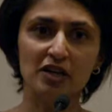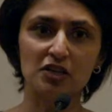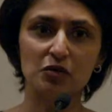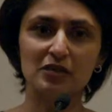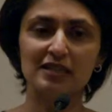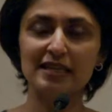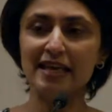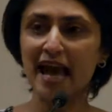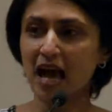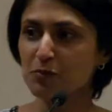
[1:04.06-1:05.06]
to do is
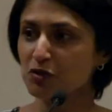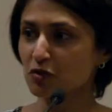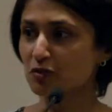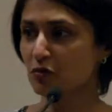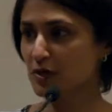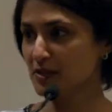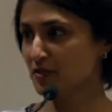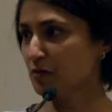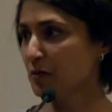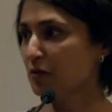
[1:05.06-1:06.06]
capture the
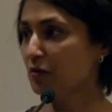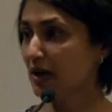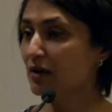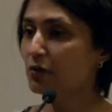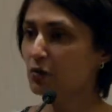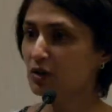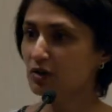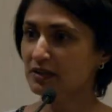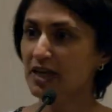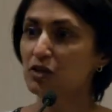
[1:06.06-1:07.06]
voices of people around the
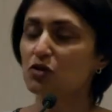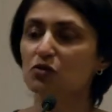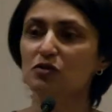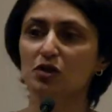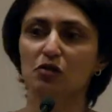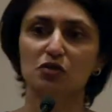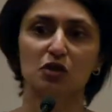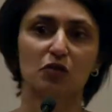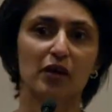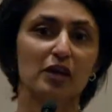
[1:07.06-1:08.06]
world and use those
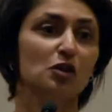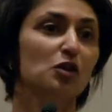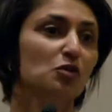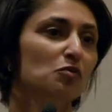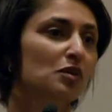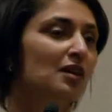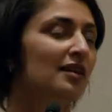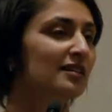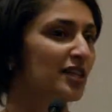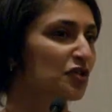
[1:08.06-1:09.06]
to create new
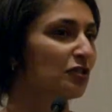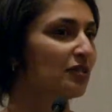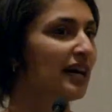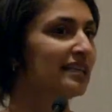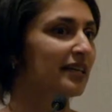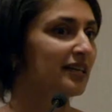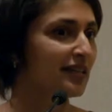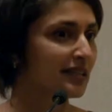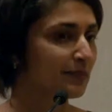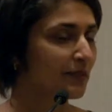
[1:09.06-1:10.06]
digital
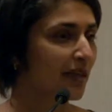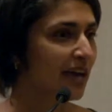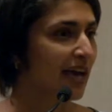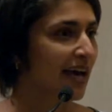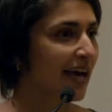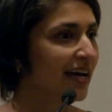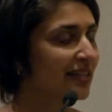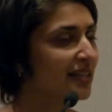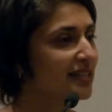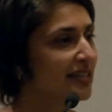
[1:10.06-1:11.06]
identities.
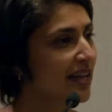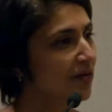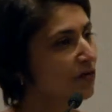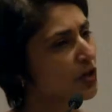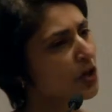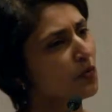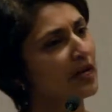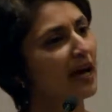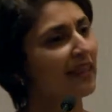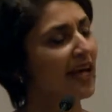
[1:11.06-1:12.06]
And today for you
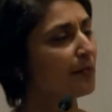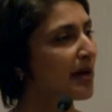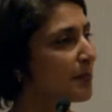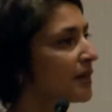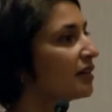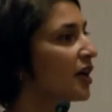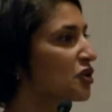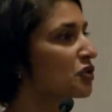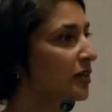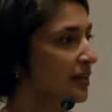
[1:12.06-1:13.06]
and I, that might be a
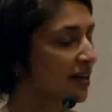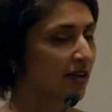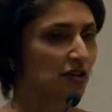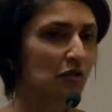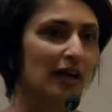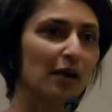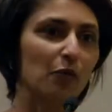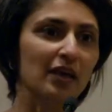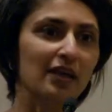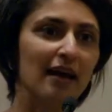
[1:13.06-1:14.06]
luxury, so
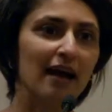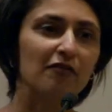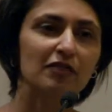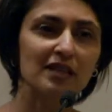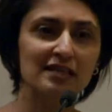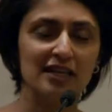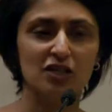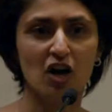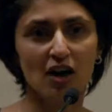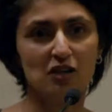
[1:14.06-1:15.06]
that we can have things
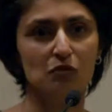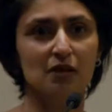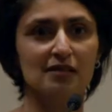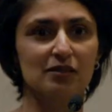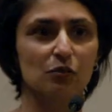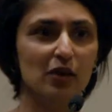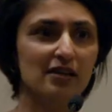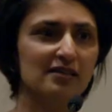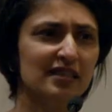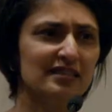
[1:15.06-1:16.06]
that talk to us in
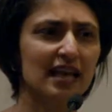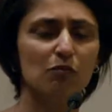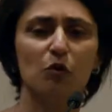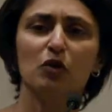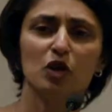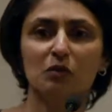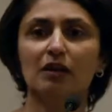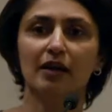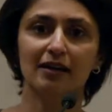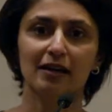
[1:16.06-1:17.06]
ways that sound more
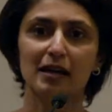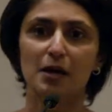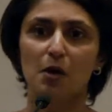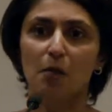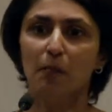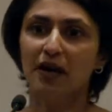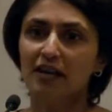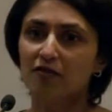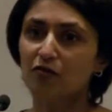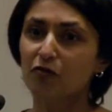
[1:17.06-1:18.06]
human-like.
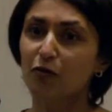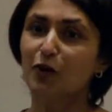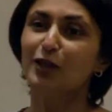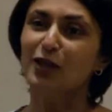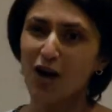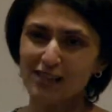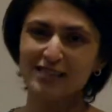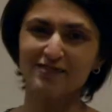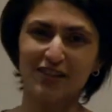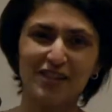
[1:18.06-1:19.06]
But for
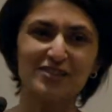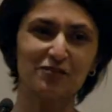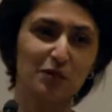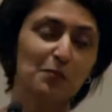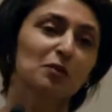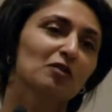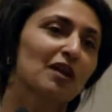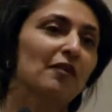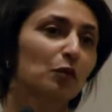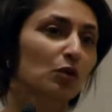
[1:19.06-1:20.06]
lots and lots of people
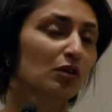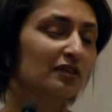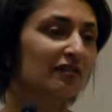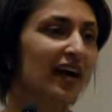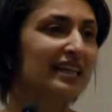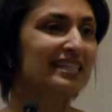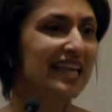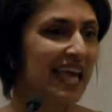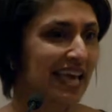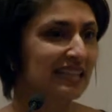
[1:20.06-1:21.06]
around the world, in fact,
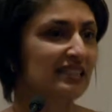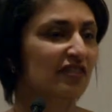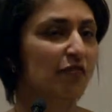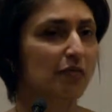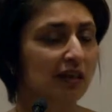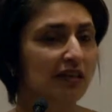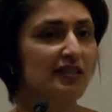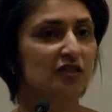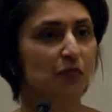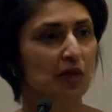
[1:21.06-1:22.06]
tens of
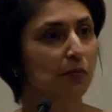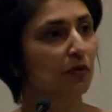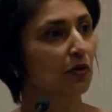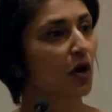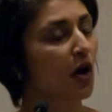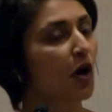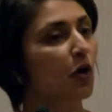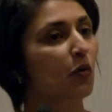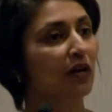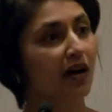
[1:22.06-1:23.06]
millions of people
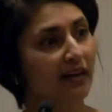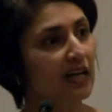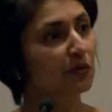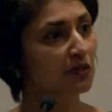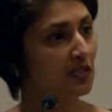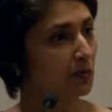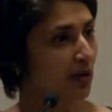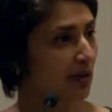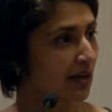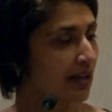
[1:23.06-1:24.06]
who are unable to
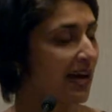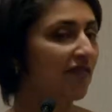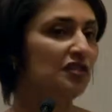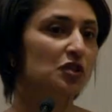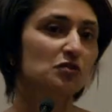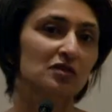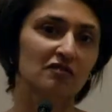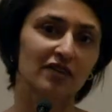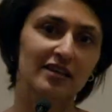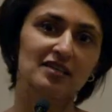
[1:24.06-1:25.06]
speak and have to use a
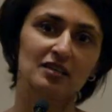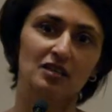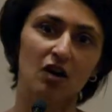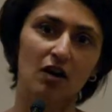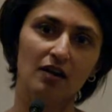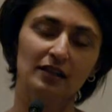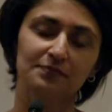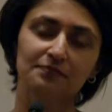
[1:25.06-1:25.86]
device to talk,